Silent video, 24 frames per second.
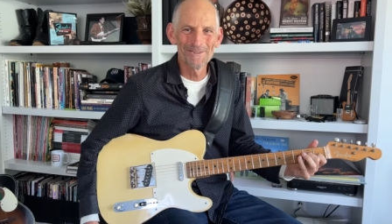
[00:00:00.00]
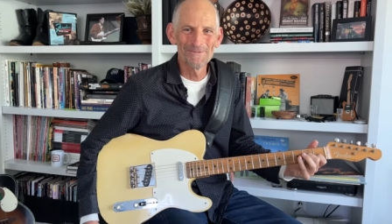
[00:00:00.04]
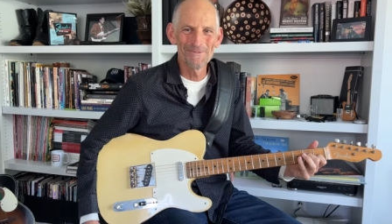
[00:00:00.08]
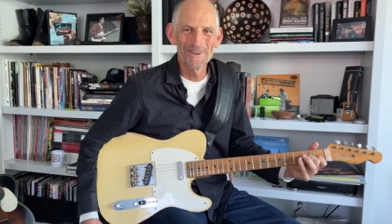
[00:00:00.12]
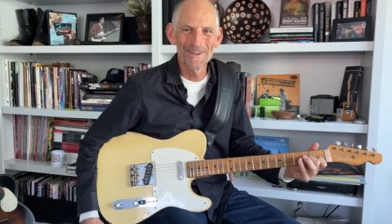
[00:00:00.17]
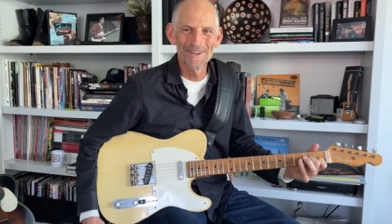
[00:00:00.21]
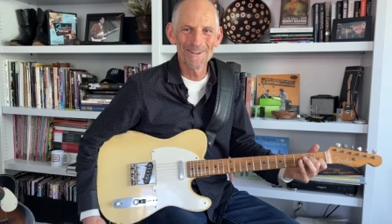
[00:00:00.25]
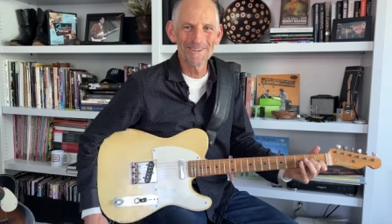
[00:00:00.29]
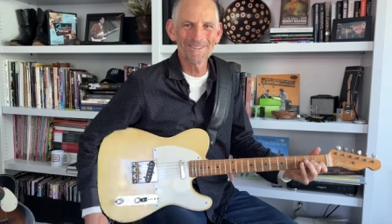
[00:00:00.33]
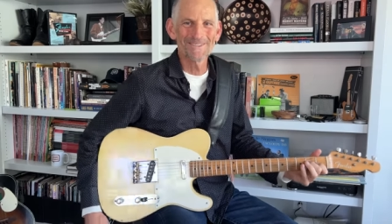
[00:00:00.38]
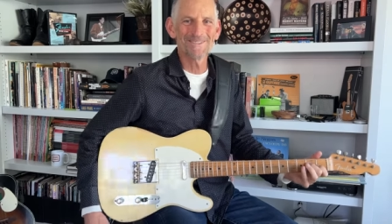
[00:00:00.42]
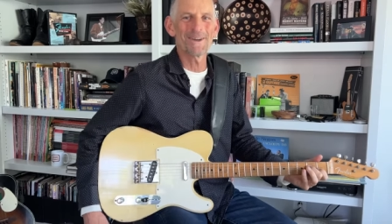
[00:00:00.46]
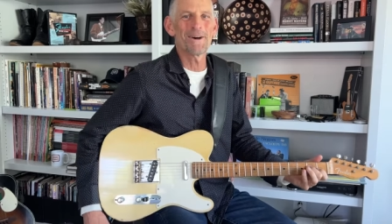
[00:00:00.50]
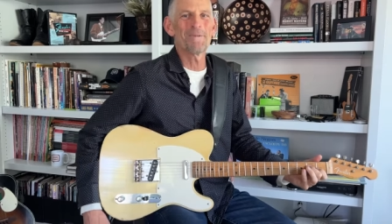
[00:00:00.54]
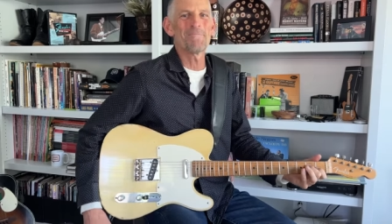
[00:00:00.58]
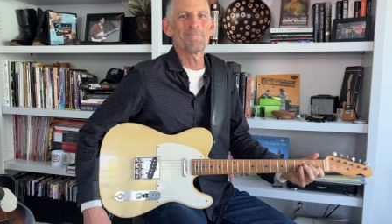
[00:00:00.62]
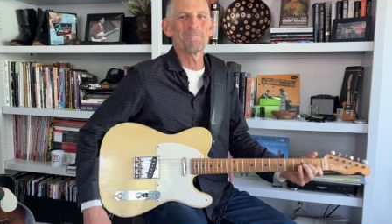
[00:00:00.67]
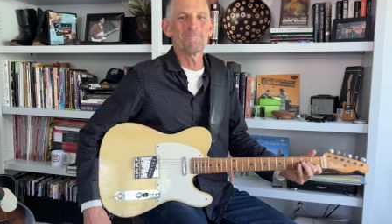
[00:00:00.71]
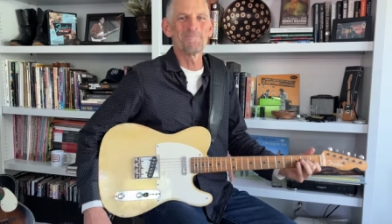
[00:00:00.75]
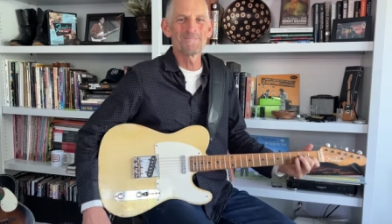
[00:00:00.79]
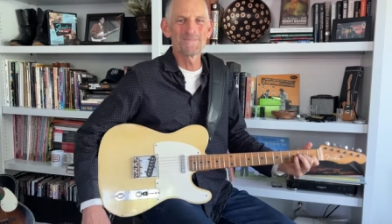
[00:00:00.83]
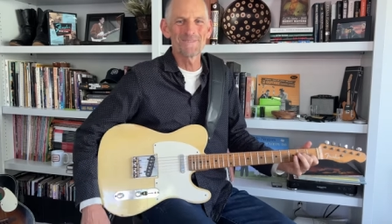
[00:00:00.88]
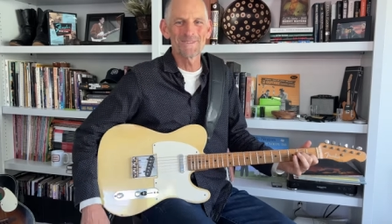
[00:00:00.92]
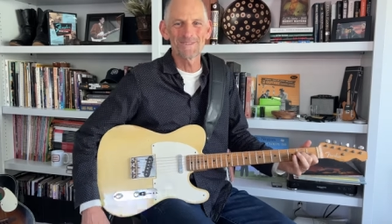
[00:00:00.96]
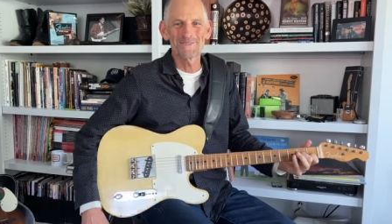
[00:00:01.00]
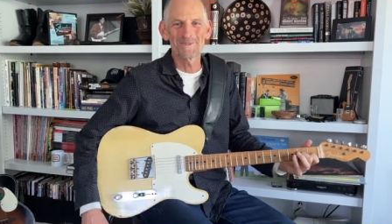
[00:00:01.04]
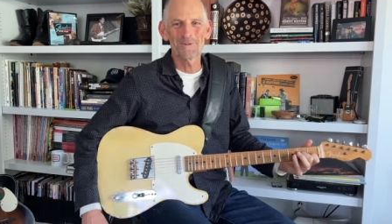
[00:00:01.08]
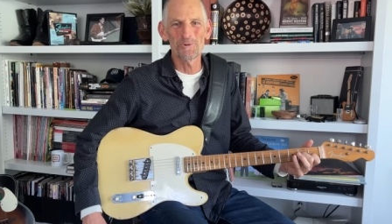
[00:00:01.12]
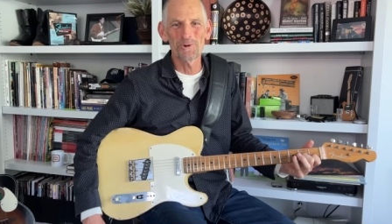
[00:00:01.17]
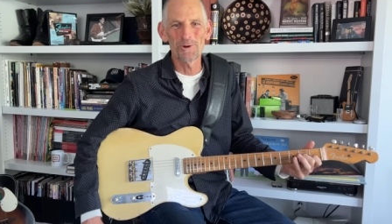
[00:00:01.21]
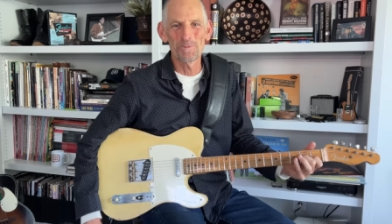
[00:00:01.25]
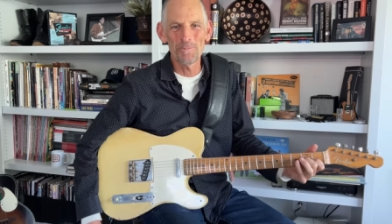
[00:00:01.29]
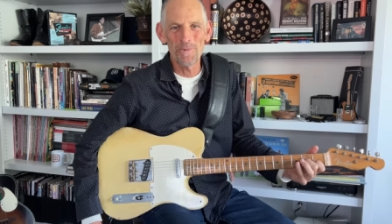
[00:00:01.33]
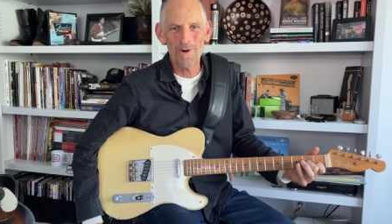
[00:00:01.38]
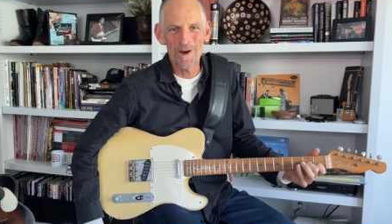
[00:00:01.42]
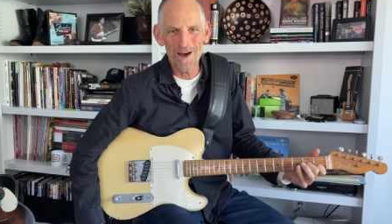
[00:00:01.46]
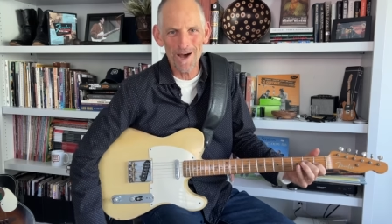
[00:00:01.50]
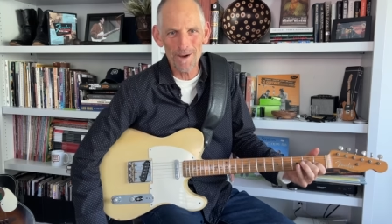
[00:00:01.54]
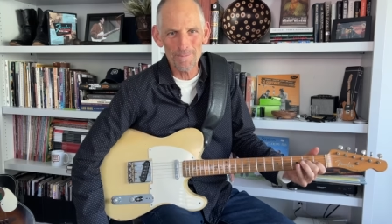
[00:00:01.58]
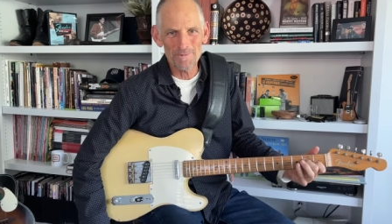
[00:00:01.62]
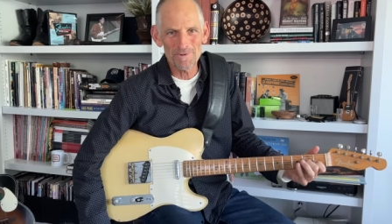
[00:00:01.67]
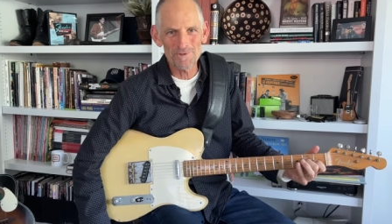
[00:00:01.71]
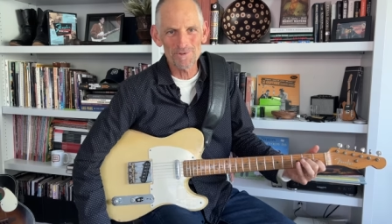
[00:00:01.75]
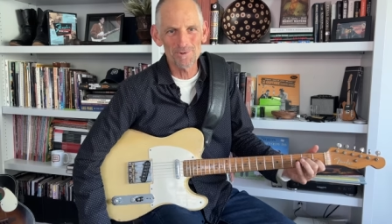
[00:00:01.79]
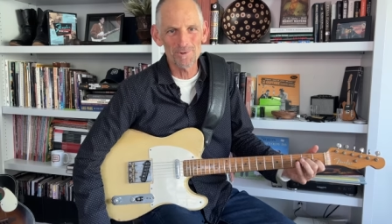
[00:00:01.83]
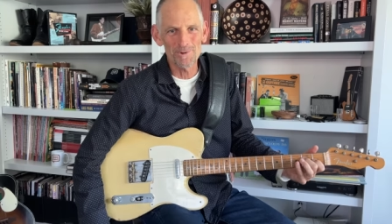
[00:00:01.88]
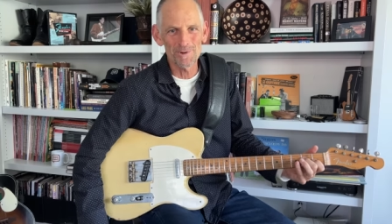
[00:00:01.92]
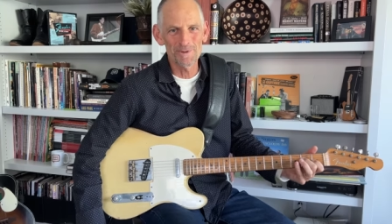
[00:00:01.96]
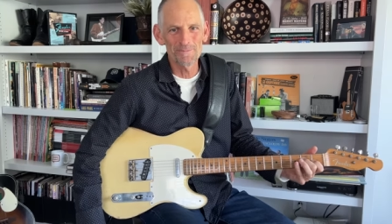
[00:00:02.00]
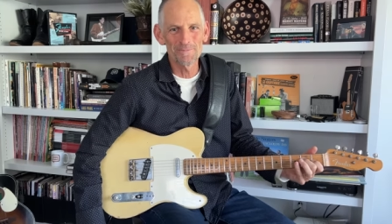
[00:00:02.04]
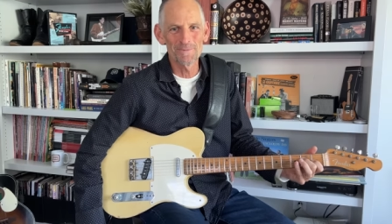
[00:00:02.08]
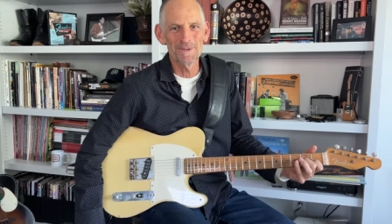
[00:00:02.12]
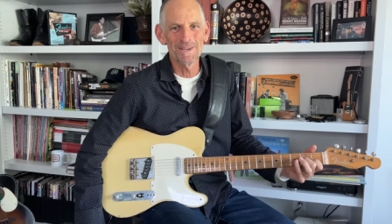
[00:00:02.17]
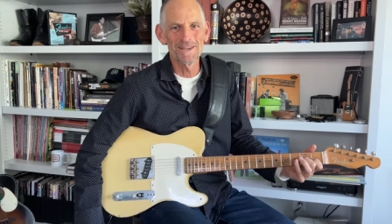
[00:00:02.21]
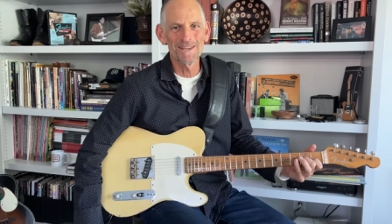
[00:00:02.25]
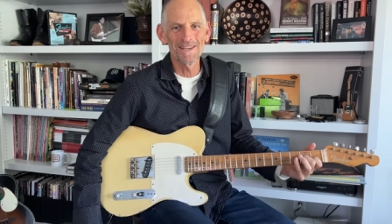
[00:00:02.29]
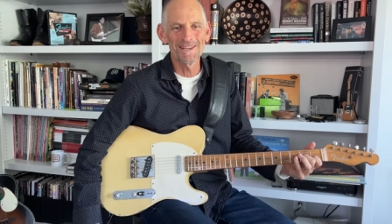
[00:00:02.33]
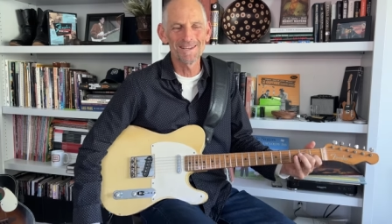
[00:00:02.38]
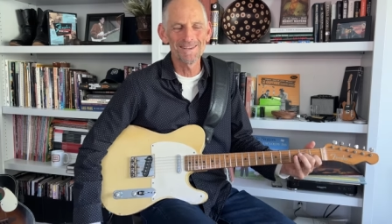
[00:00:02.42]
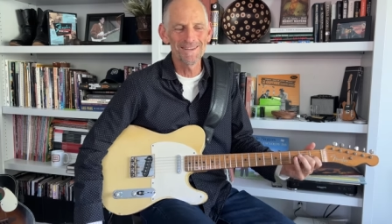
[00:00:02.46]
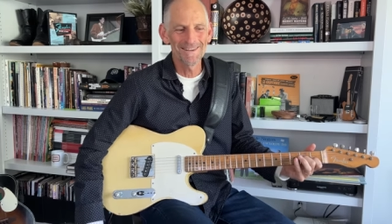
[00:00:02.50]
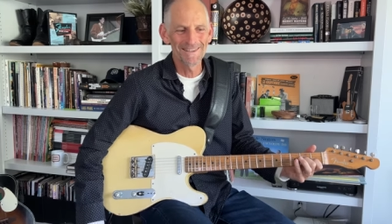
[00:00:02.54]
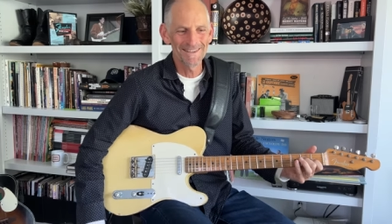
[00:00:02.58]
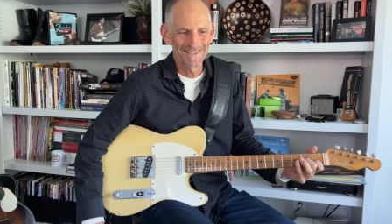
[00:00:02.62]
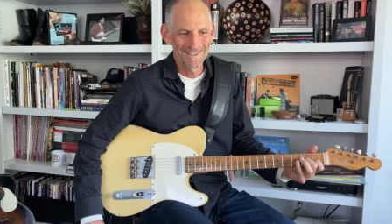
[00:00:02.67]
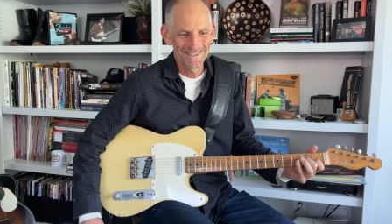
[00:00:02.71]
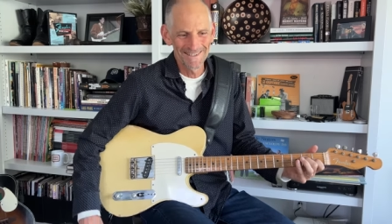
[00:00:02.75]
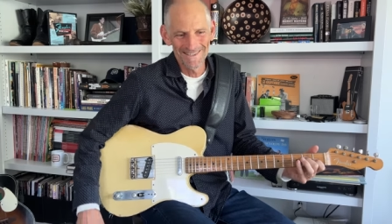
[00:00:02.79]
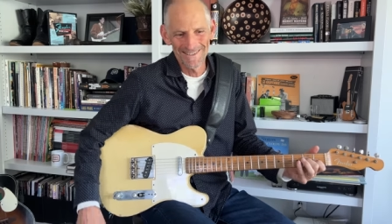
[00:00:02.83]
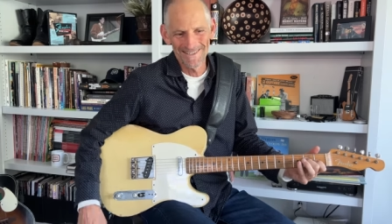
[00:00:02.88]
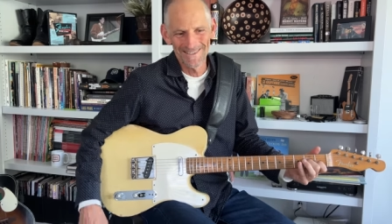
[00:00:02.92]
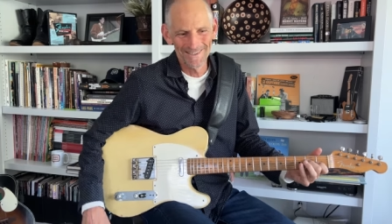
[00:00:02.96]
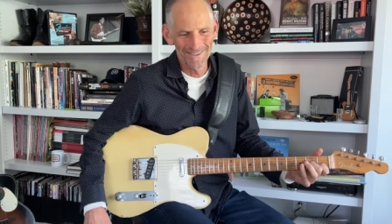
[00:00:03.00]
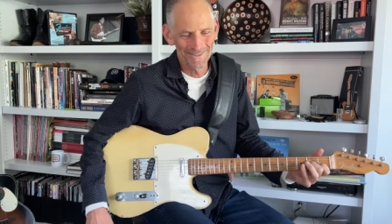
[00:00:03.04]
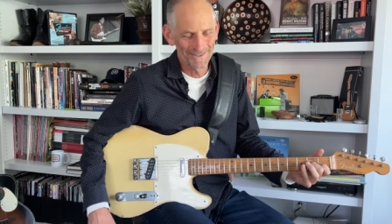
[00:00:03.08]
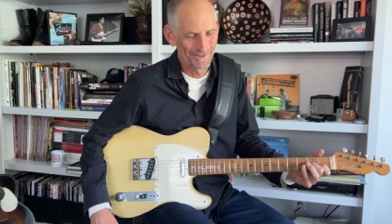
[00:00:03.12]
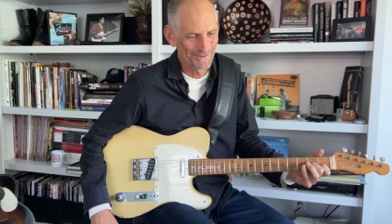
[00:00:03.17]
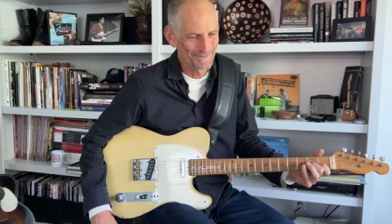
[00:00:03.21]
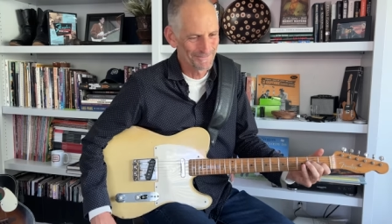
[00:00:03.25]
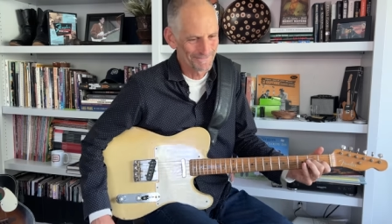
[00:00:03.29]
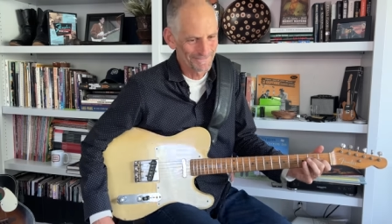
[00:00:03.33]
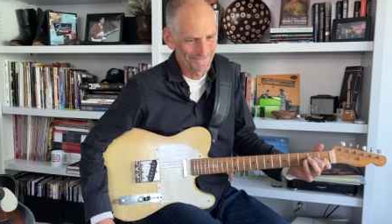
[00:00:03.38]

bit of something, sort of pops, sort of me, you know,